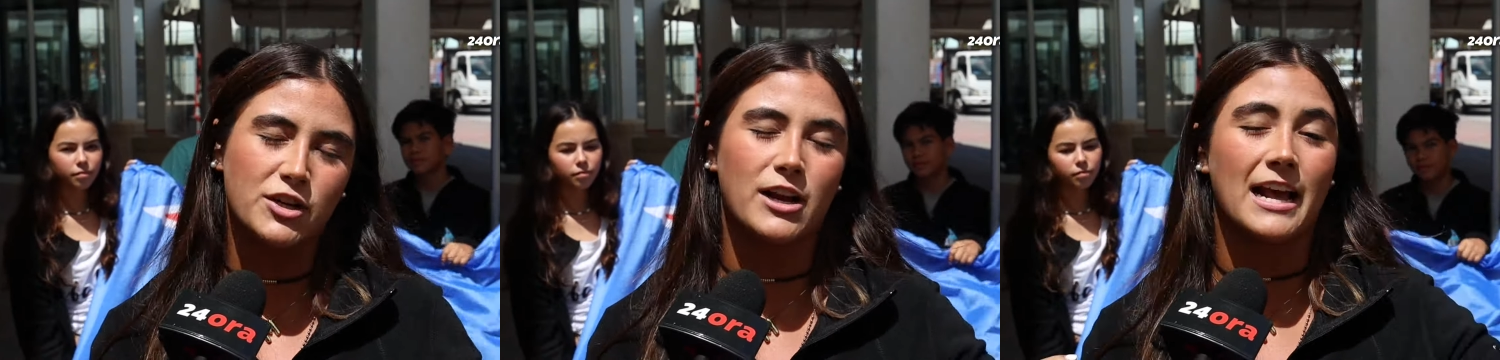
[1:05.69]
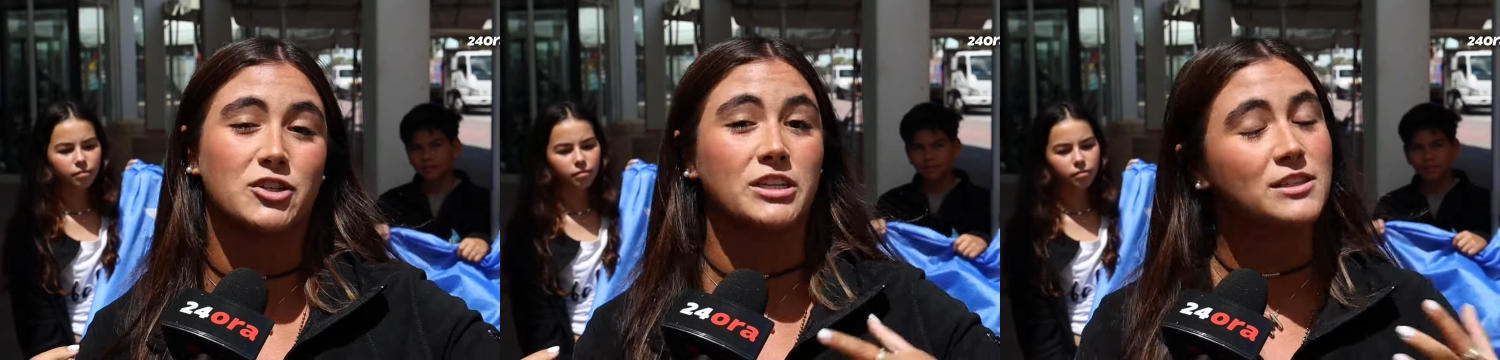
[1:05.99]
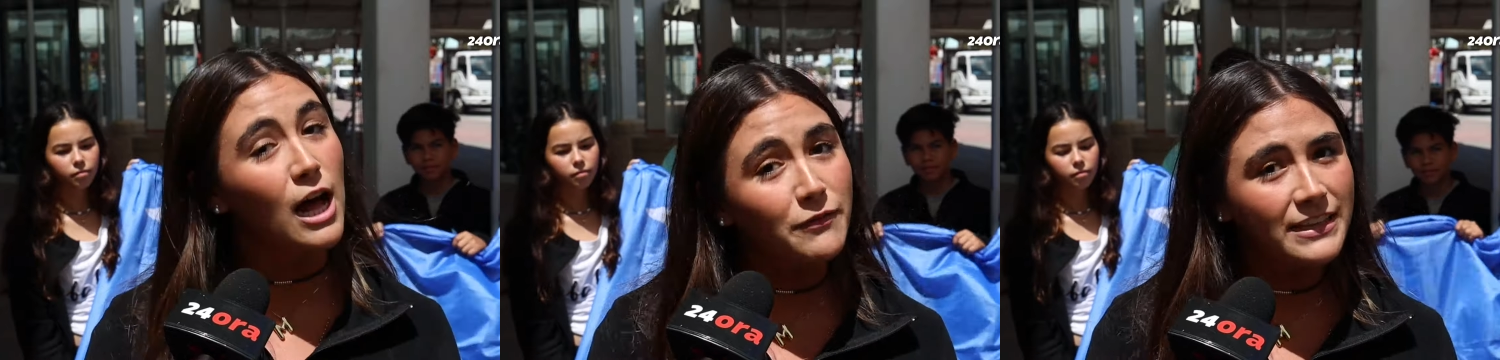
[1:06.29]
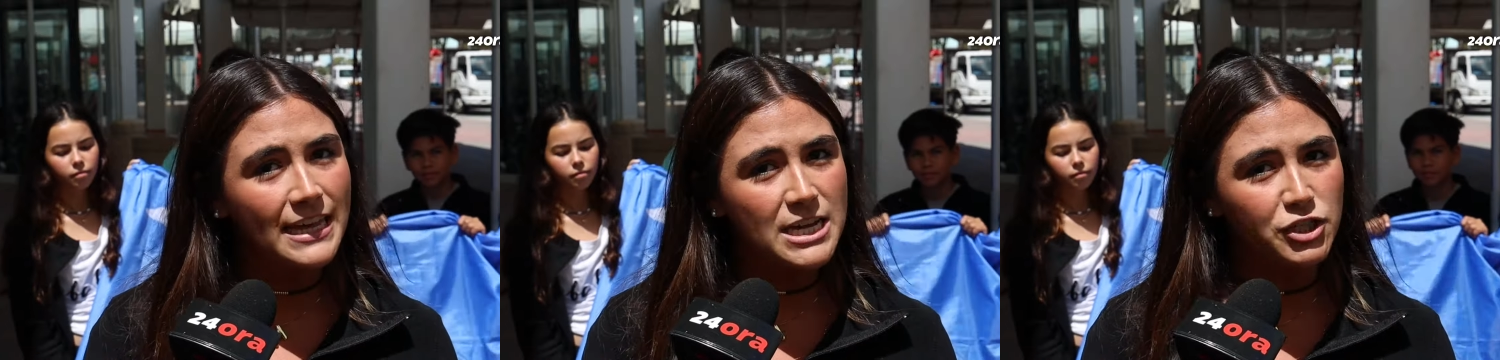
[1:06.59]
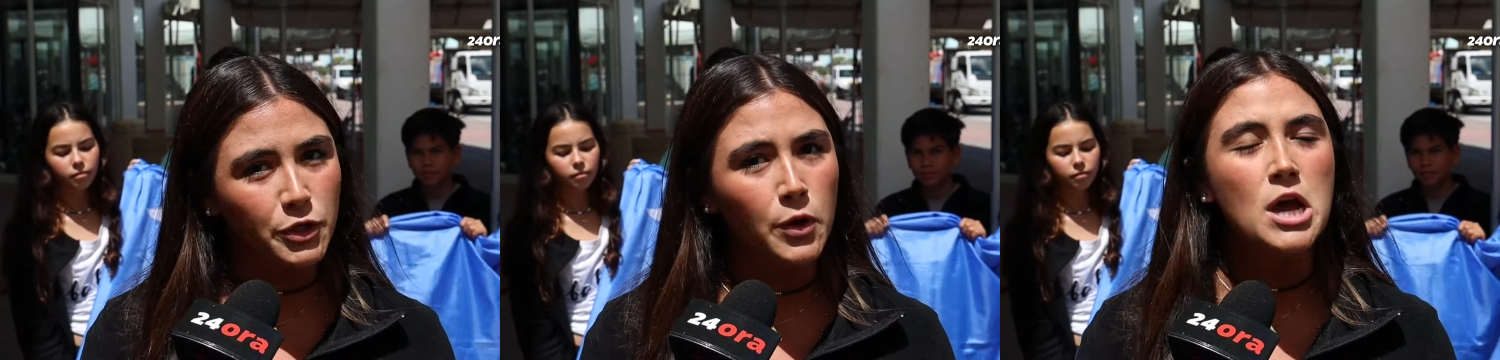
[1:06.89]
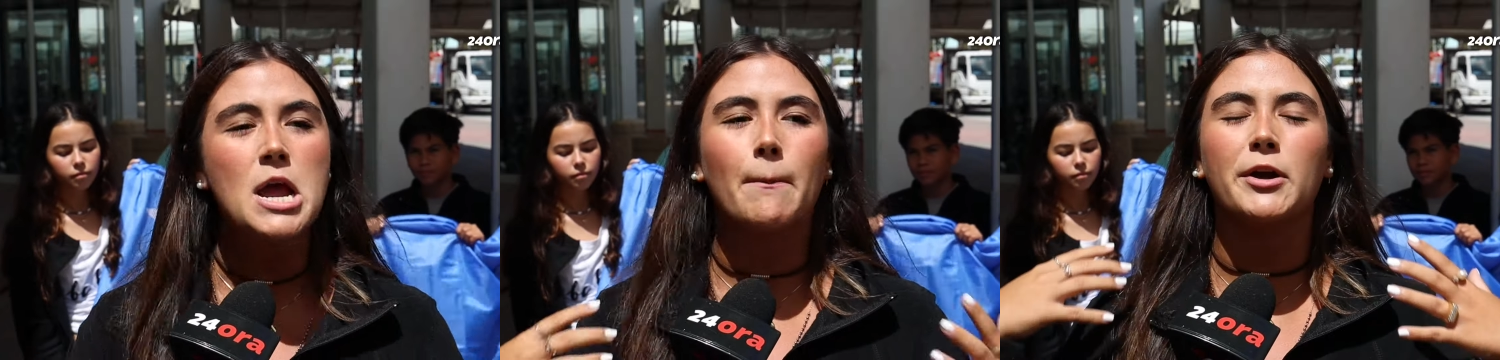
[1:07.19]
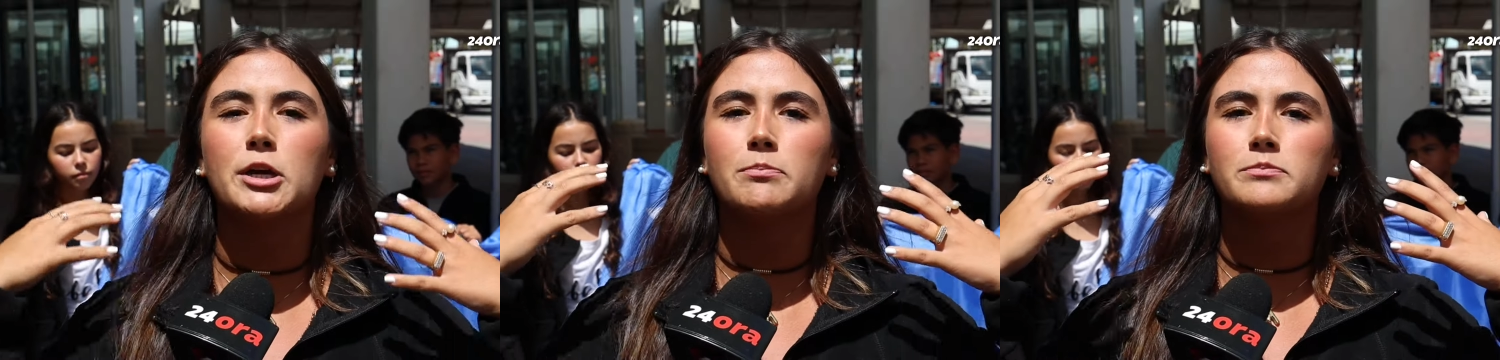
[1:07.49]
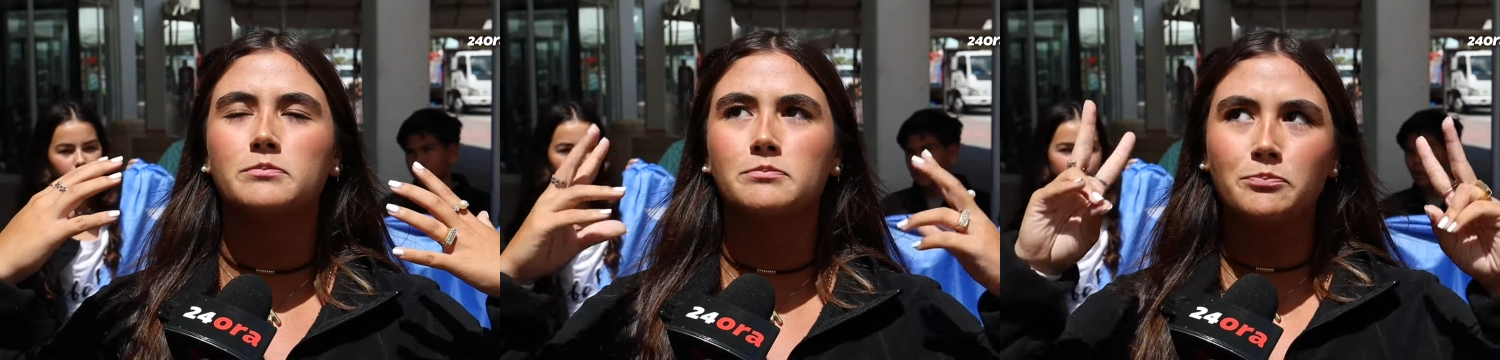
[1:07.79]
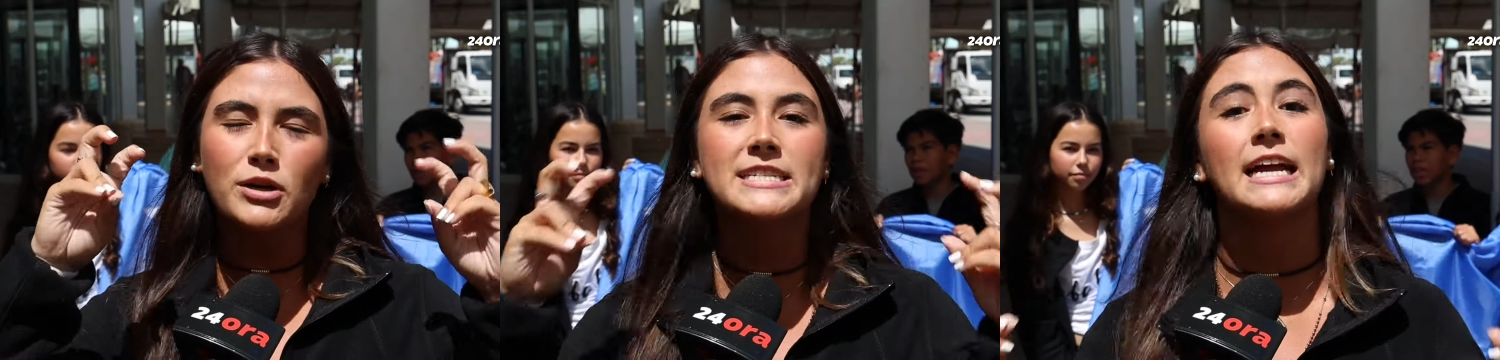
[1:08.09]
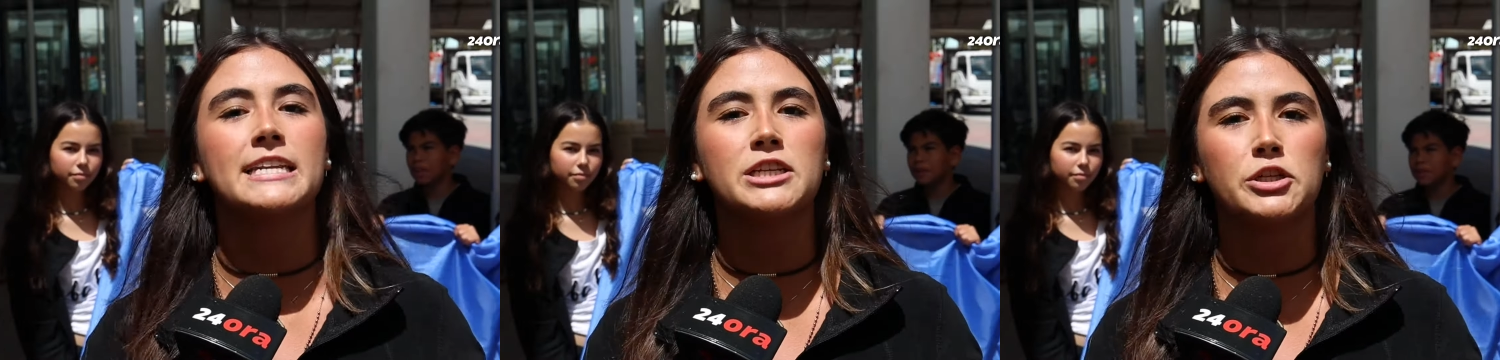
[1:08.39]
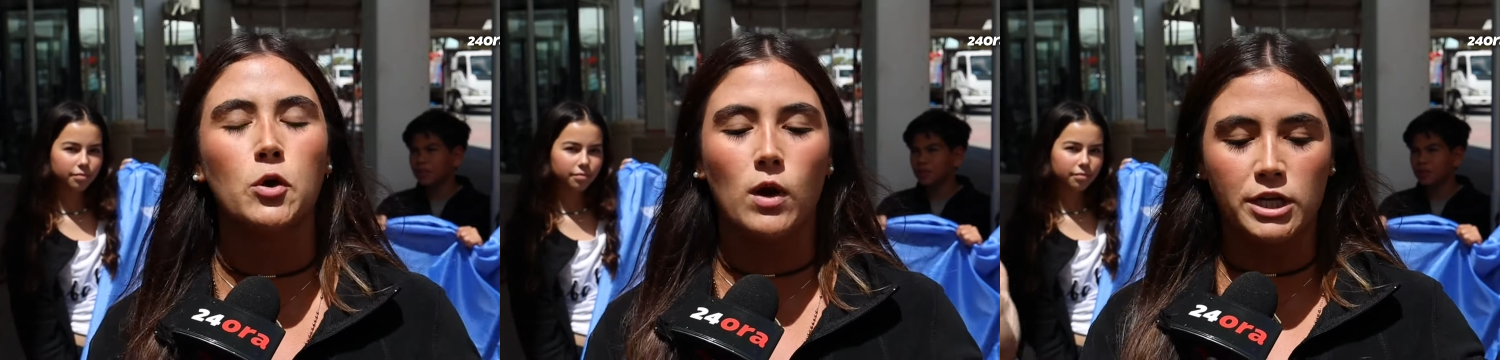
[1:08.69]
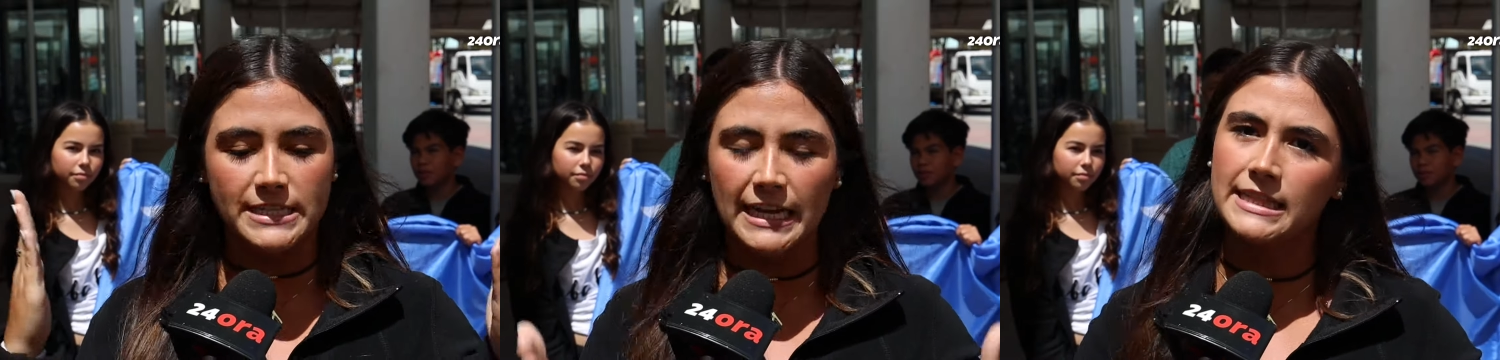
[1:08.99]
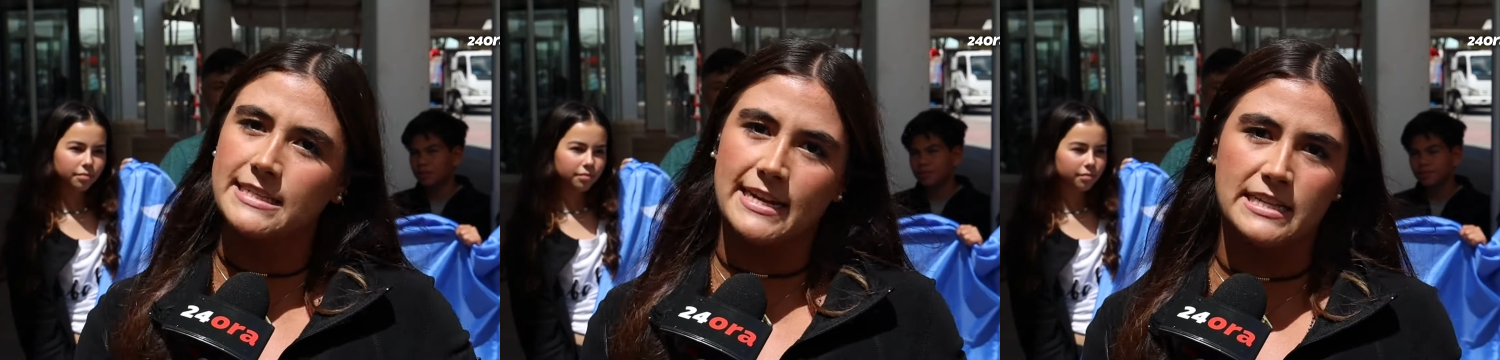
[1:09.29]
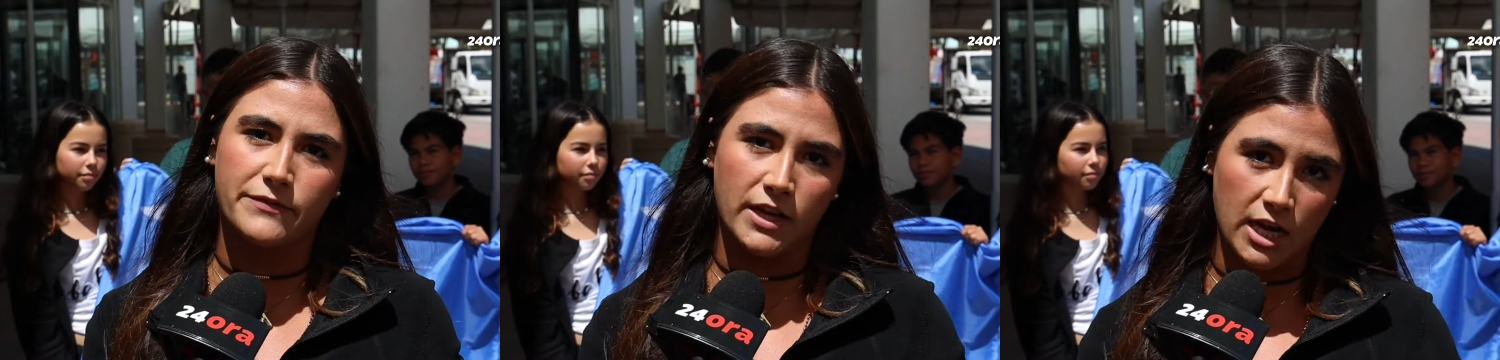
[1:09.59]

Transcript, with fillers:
Speaker 1: You're not actually solving the issue, but you're pretending to while you're taking the stance of a